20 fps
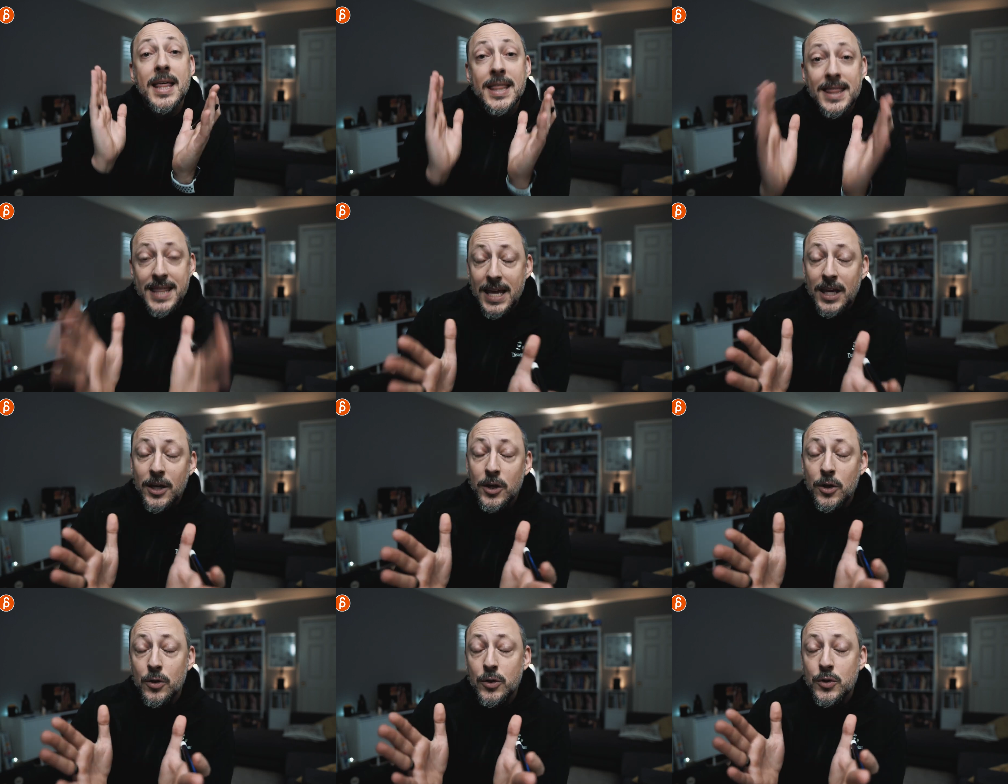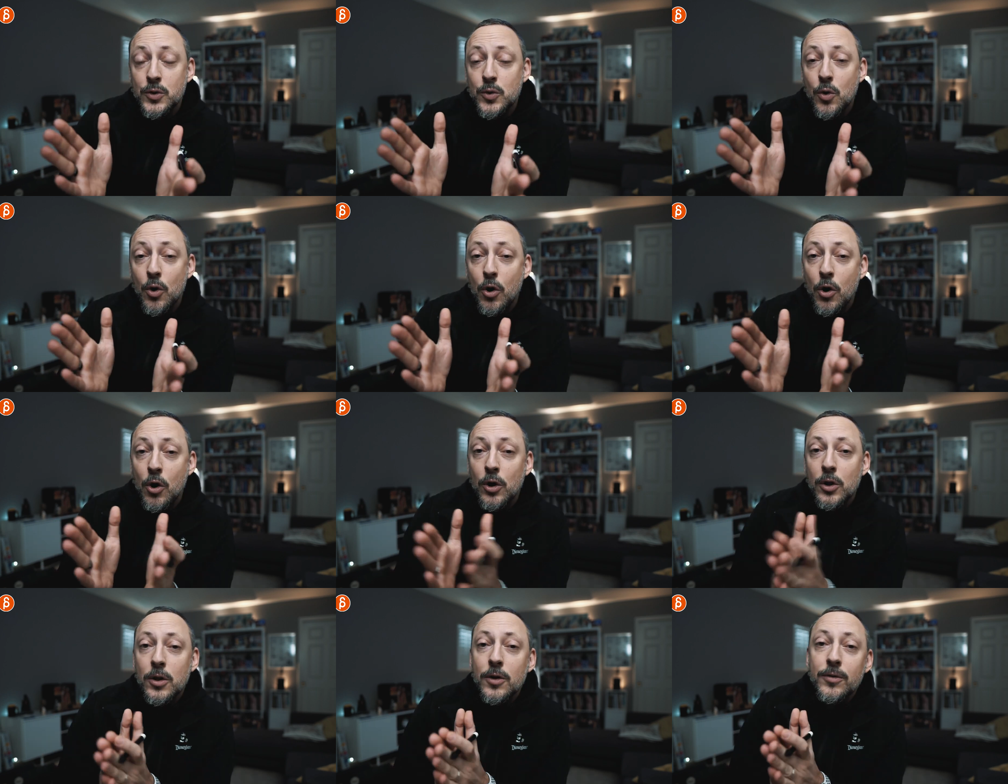thank you to
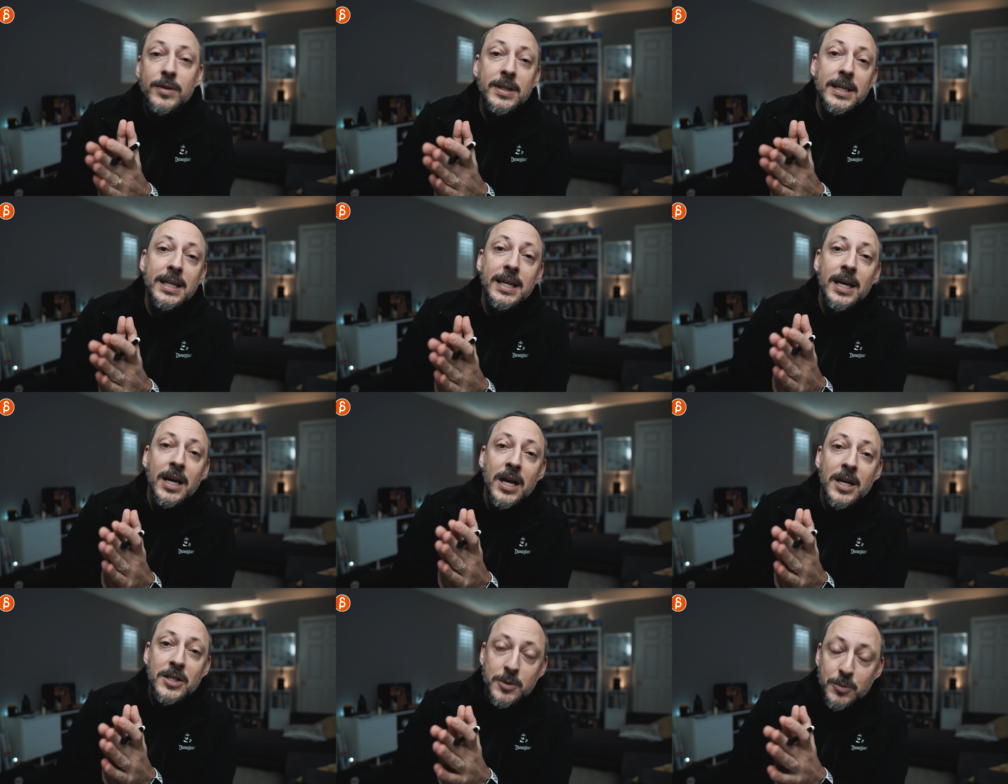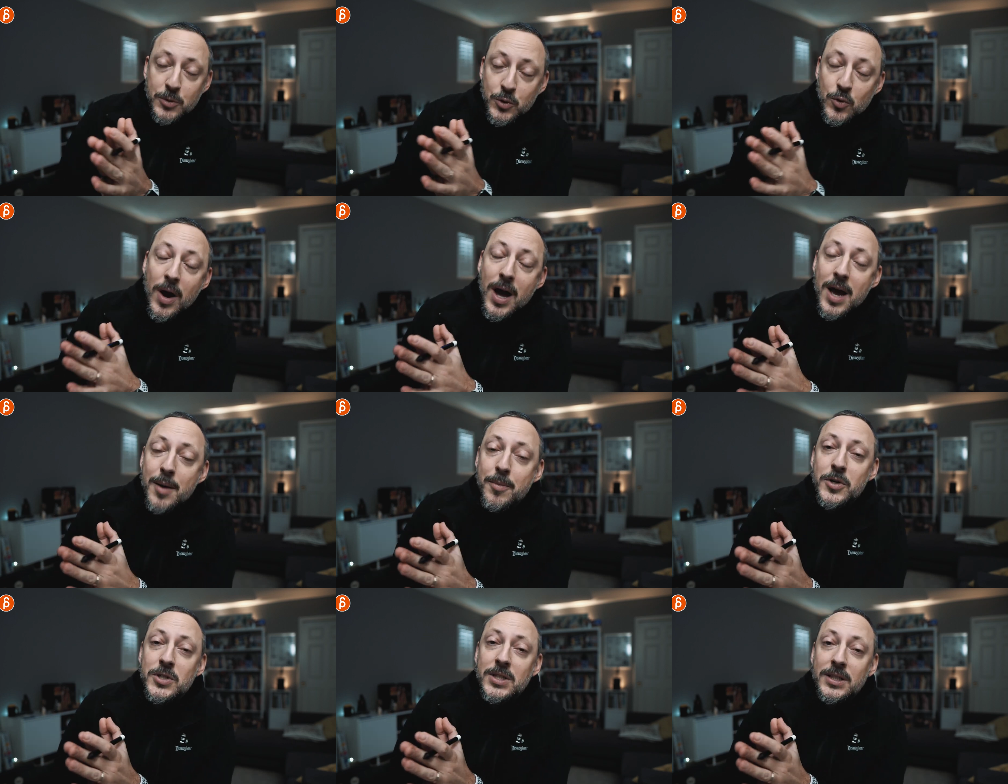all of the
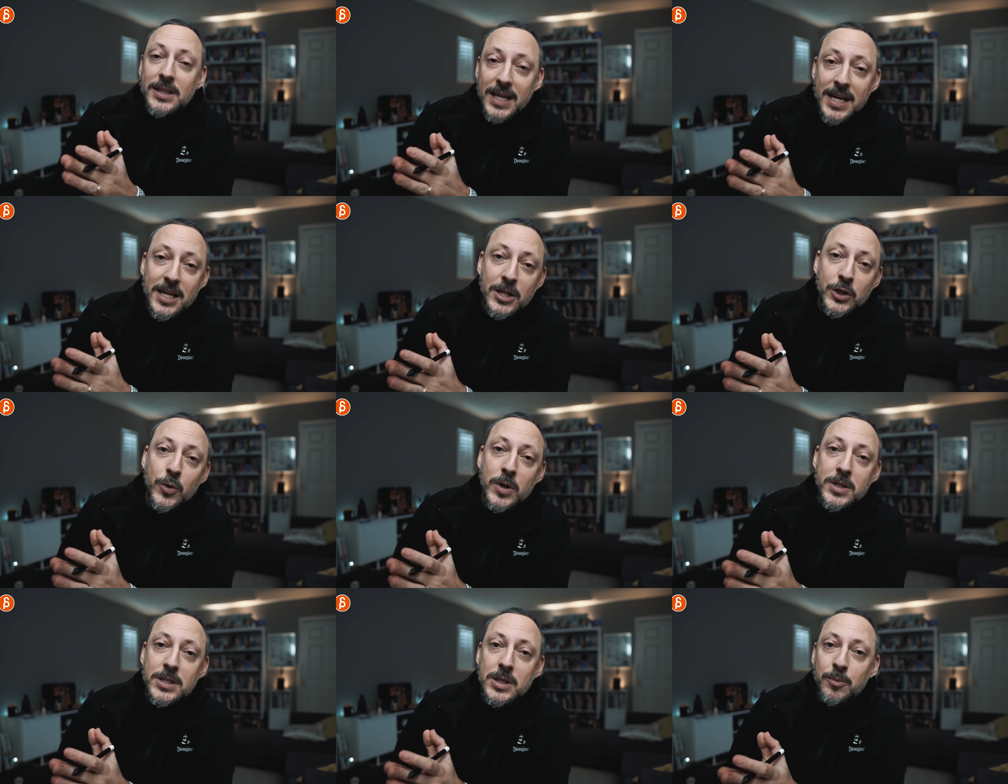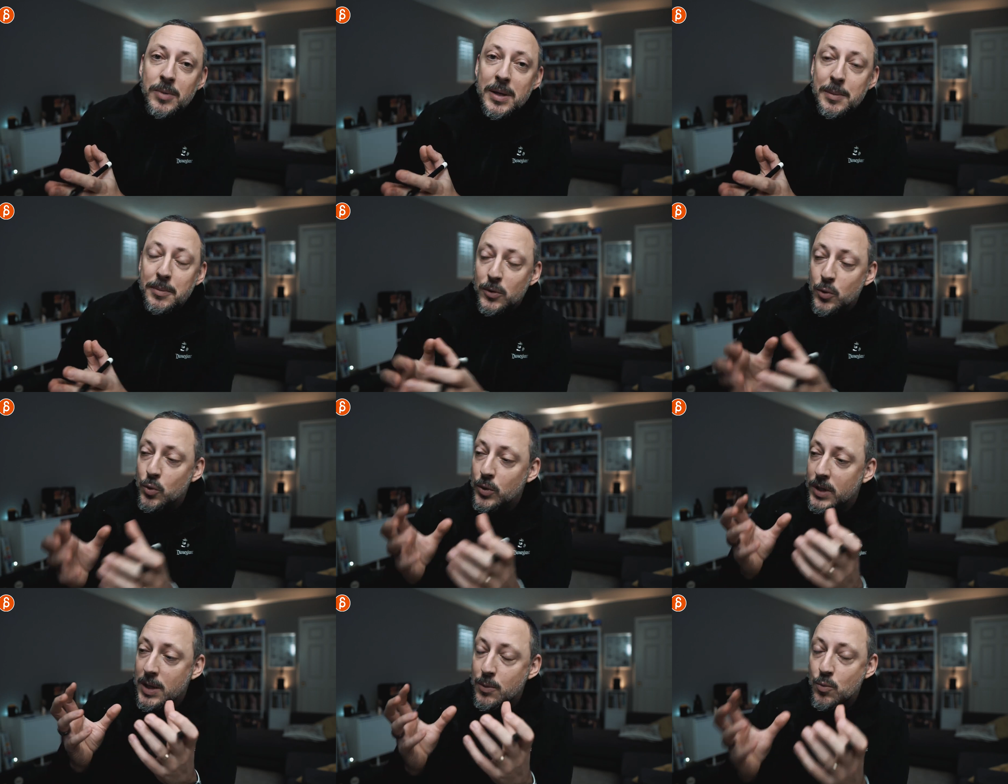subscribers and the interest and people
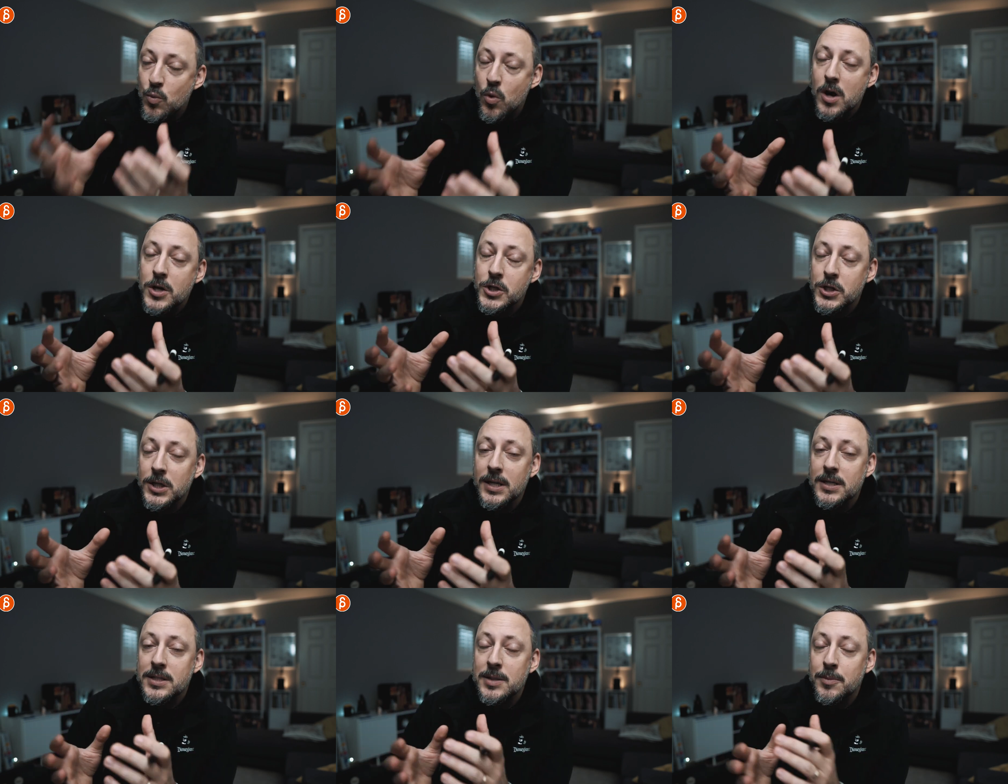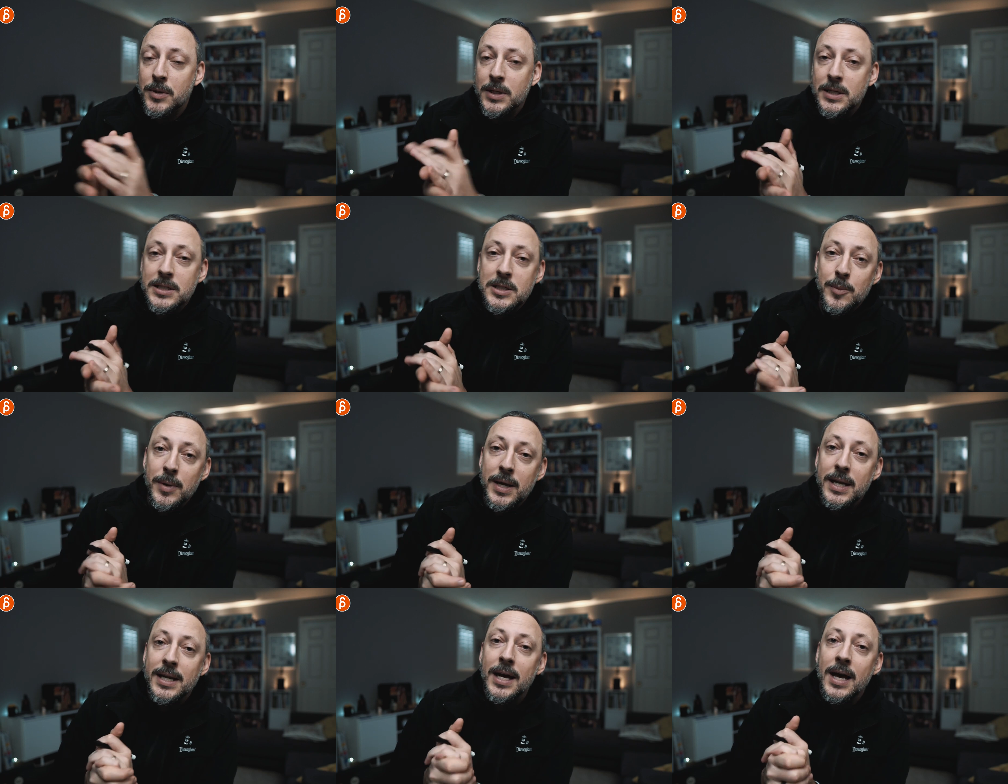who keep watching this and
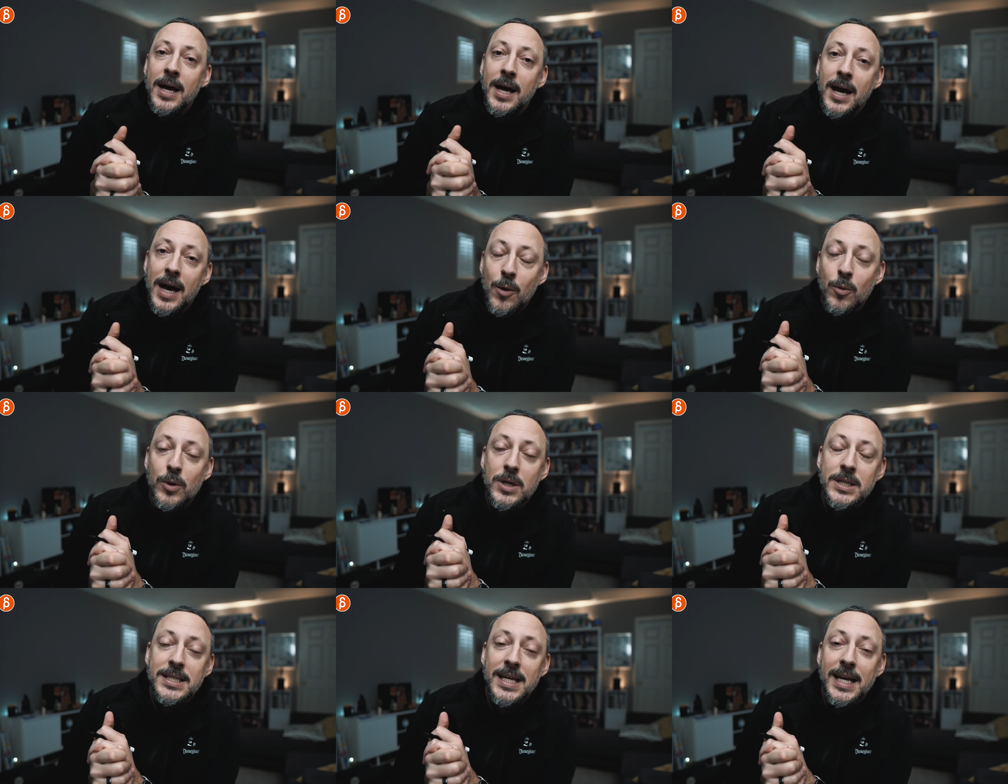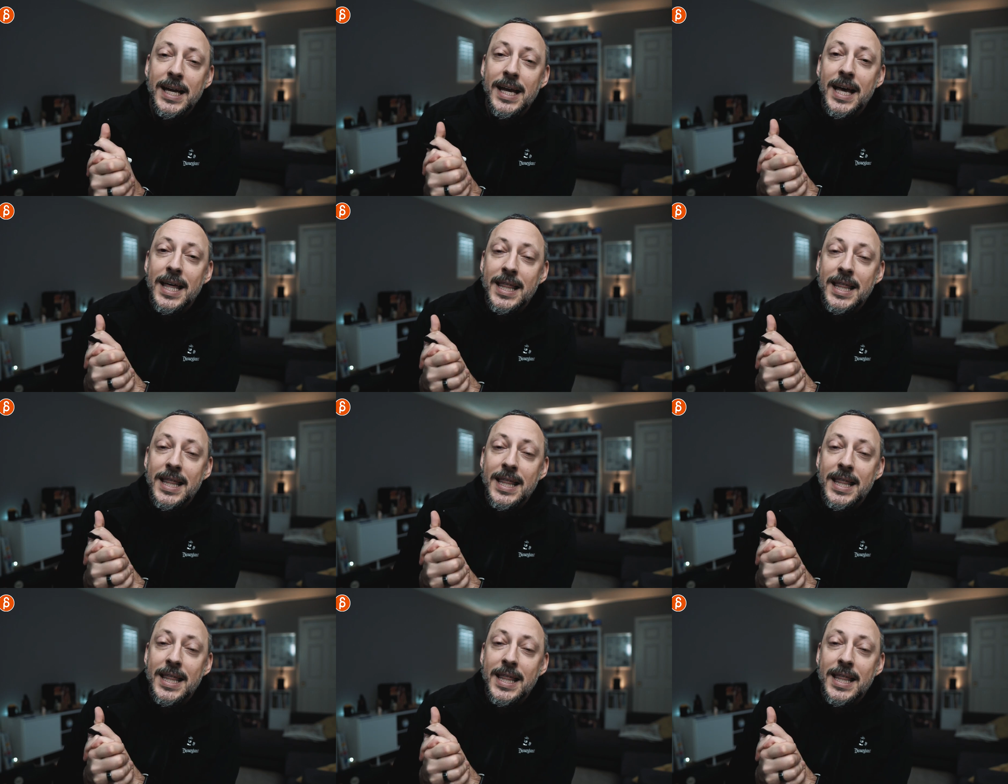participate. I want to say